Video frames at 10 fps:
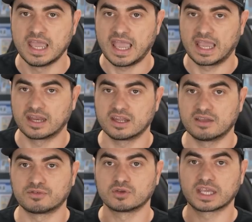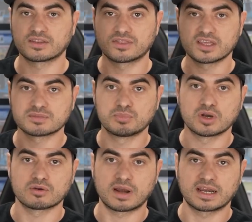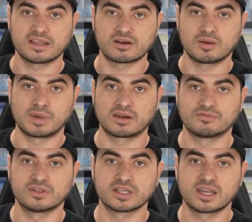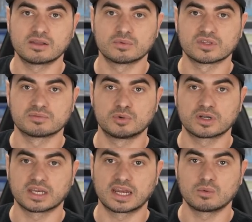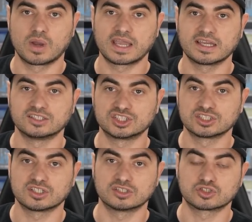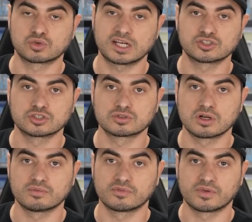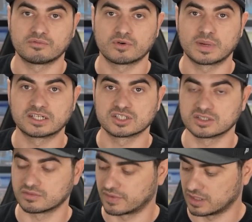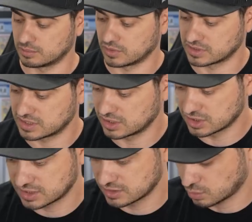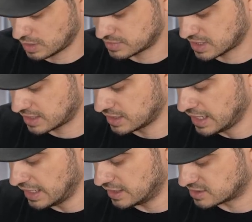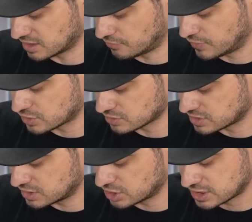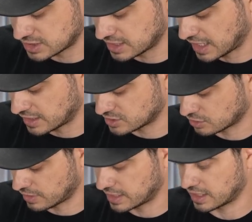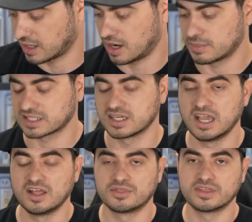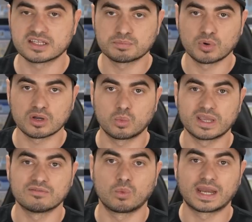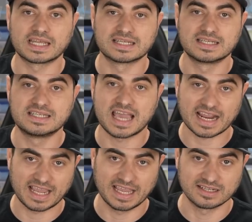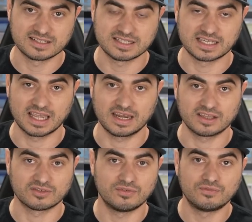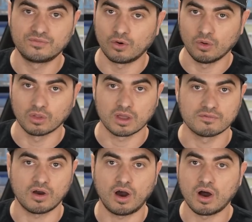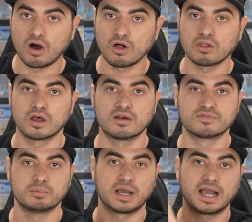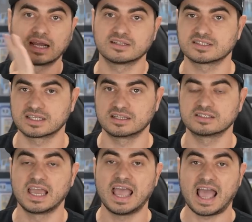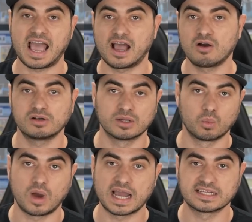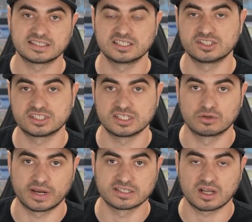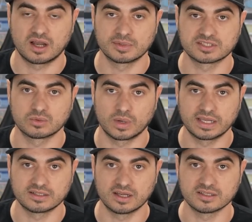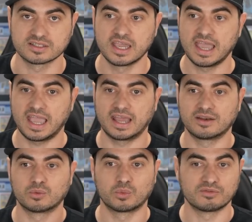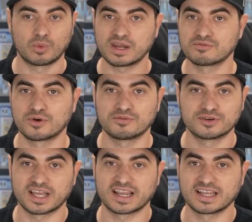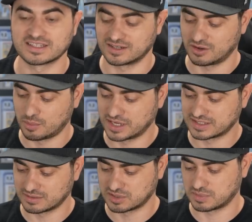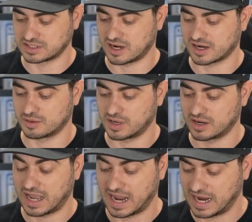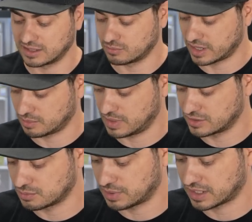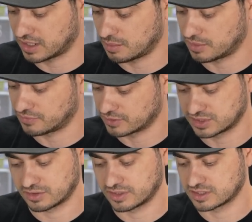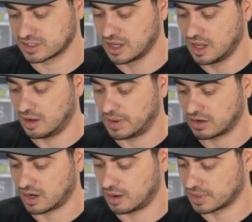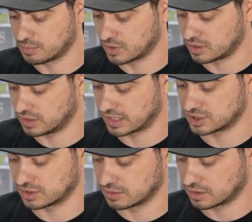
And if you get this book right here, I'm not affiliated with this book in any way. It's just a treasure trove of information. It's available on CGC's website. It's the official CGC guide to grading comics. This book we have waited decades to get. It's full of all of the behind the scenes, how and why CGC grades comics the way it does. And we've waited for it for decades and nobody seems to be talking about it. I highly recommend you pick it up if you're serious about comic book collecting.